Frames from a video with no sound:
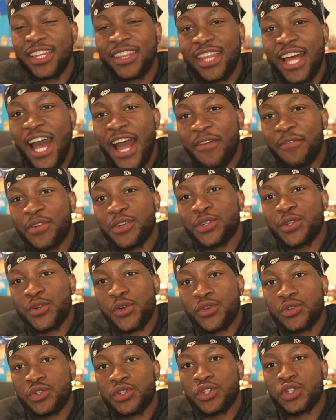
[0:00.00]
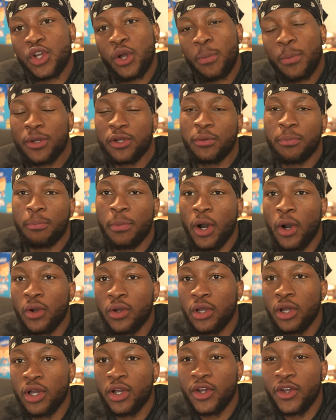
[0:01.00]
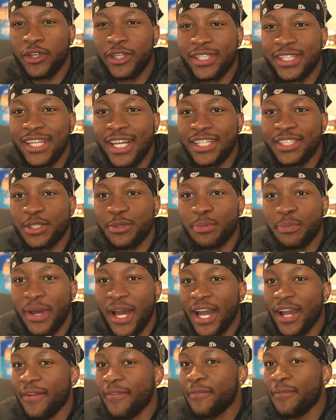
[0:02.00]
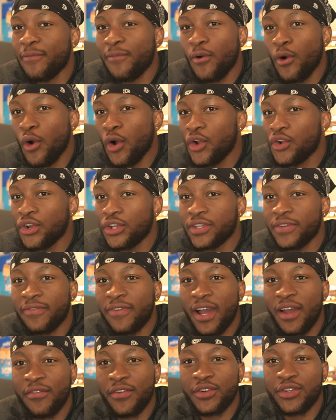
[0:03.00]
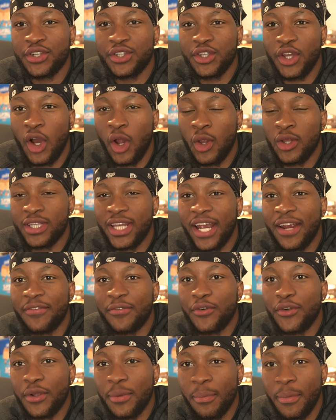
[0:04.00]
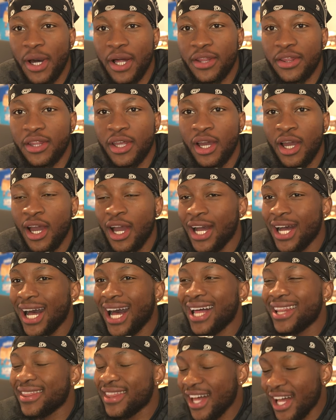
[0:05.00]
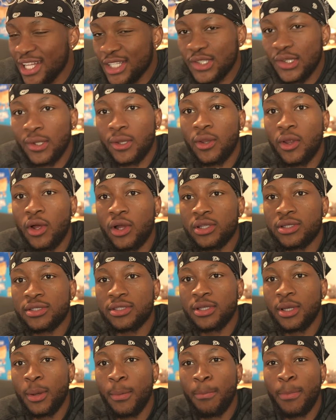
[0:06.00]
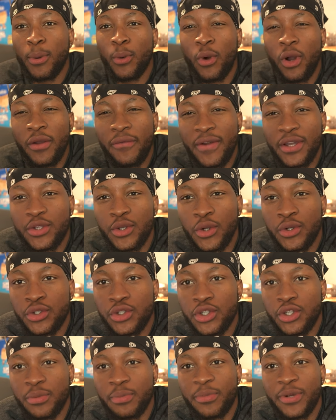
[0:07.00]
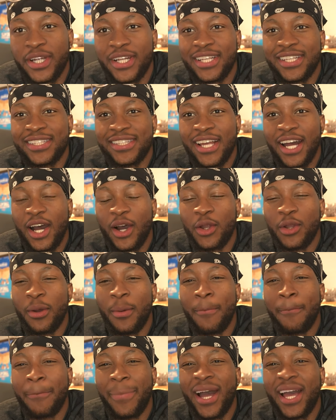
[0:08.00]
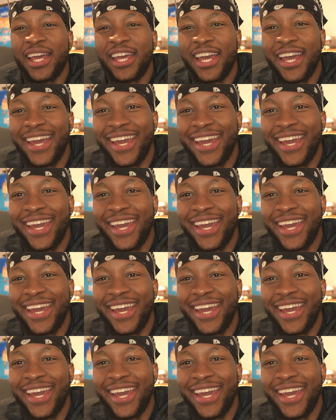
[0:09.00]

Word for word: The average grocery shop on a bulk could set you back $400 to $500 every month, and that's a lot. But what if I told you to break this down by